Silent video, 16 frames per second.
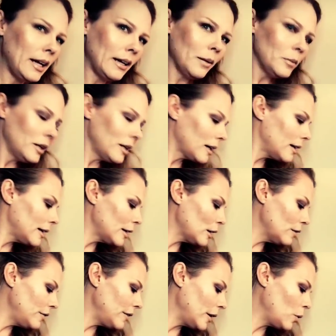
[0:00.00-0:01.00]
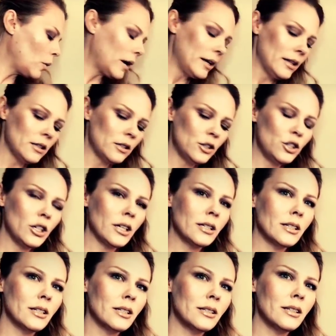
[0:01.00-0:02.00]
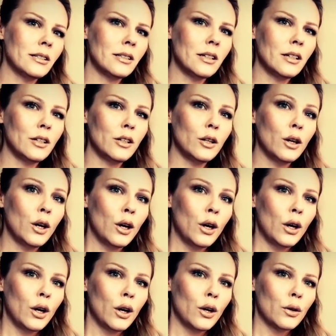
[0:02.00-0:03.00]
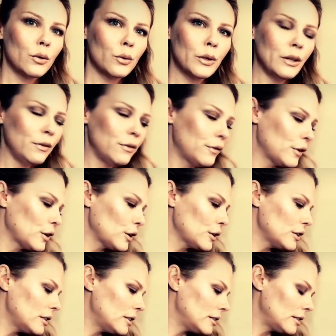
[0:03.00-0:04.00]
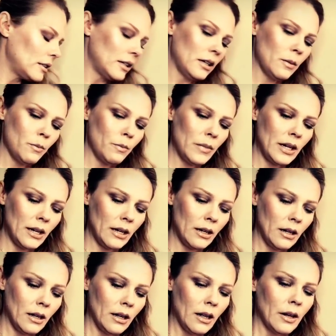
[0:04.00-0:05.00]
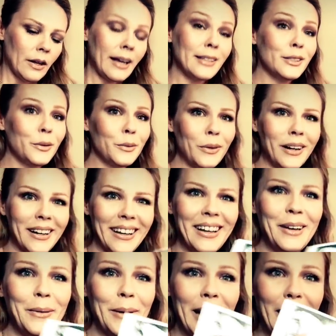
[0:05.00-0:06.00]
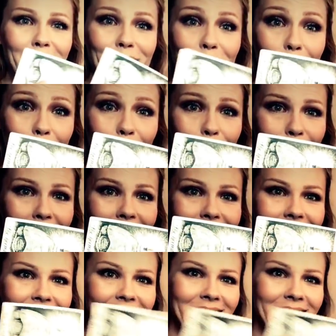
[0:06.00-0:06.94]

And I'm going to clarify why this Justice is in reverse in a minute. Okay, so again, we have the Hermit.